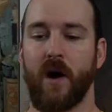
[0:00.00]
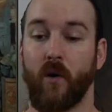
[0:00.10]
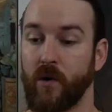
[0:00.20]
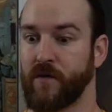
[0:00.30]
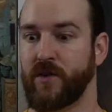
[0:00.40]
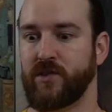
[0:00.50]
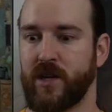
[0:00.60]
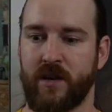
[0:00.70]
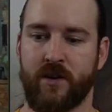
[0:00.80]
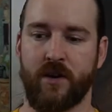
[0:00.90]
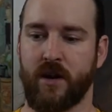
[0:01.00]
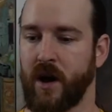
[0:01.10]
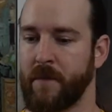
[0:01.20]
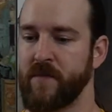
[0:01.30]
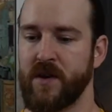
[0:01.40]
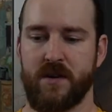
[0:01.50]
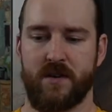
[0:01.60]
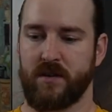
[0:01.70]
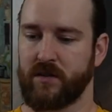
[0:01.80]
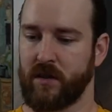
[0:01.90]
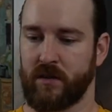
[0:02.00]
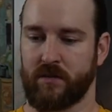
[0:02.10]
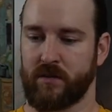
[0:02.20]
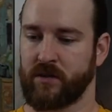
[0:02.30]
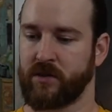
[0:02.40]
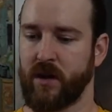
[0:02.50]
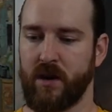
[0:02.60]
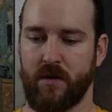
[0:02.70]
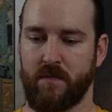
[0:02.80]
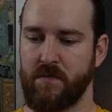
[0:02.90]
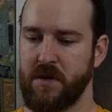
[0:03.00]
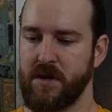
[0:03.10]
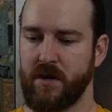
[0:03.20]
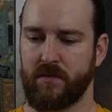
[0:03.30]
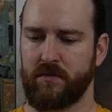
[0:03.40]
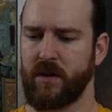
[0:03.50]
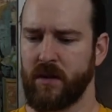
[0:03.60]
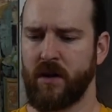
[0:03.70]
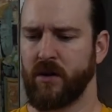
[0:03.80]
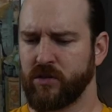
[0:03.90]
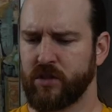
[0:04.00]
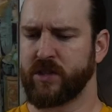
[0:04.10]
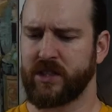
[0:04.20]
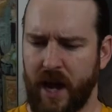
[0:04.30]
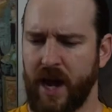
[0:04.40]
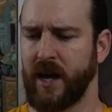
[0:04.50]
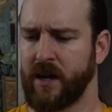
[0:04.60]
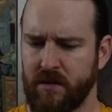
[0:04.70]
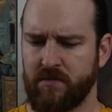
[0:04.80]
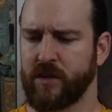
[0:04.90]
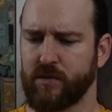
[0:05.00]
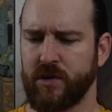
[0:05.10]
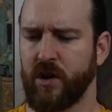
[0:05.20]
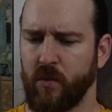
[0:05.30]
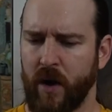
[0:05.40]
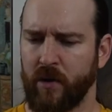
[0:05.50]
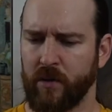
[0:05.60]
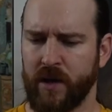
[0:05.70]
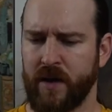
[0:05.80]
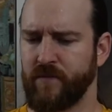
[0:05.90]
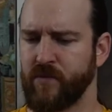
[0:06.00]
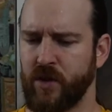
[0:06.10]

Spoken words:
Or if you did cook up some, some steak, this would go well with it.